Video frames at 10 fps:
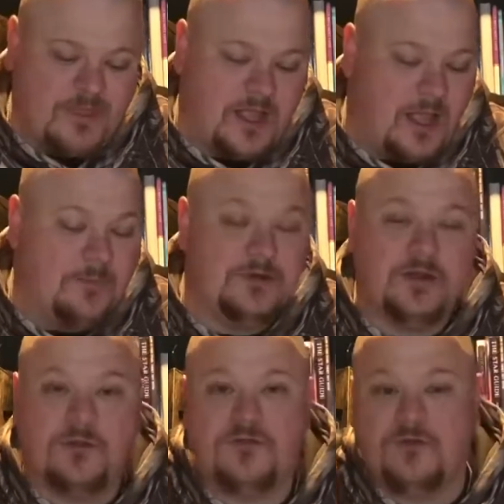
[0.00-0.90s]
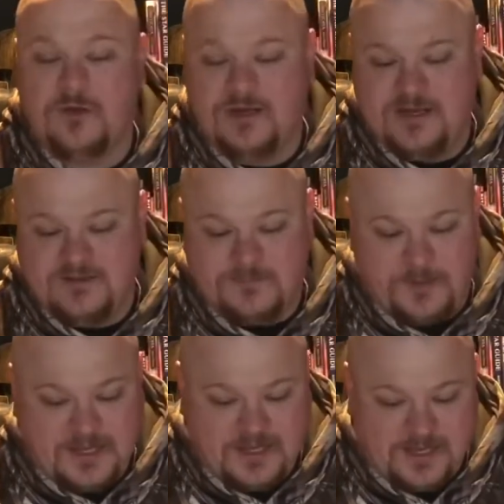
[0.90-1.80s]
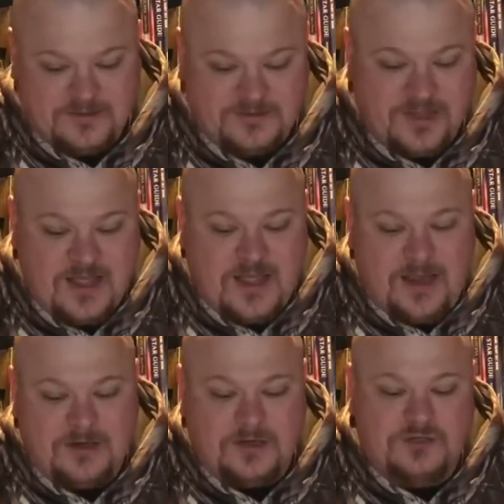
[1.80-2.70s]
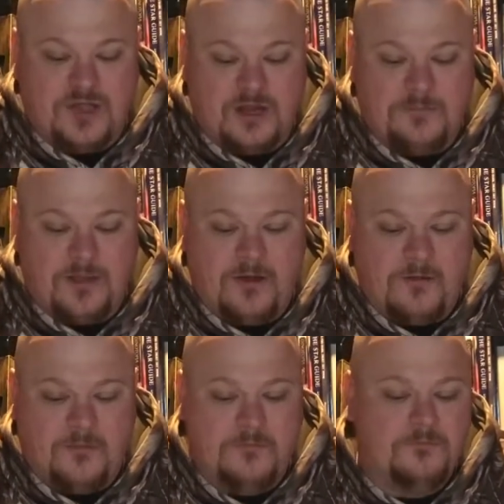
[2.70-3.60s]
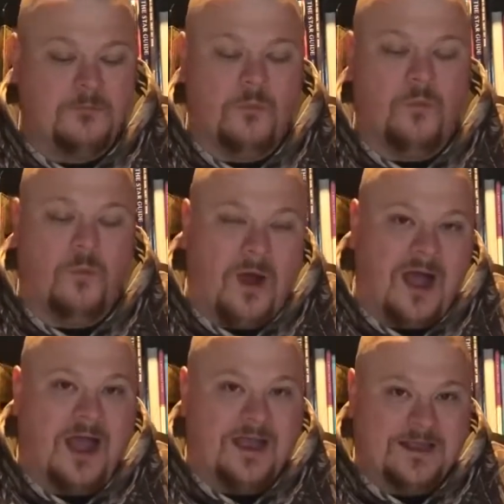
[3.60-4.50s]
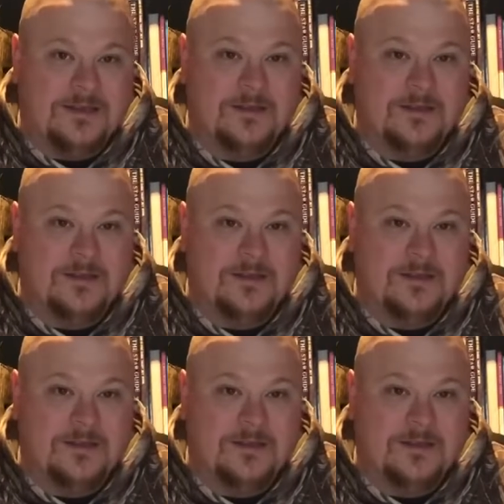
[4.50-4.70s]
I'm going to go through it list by list, and I'm going to talk about why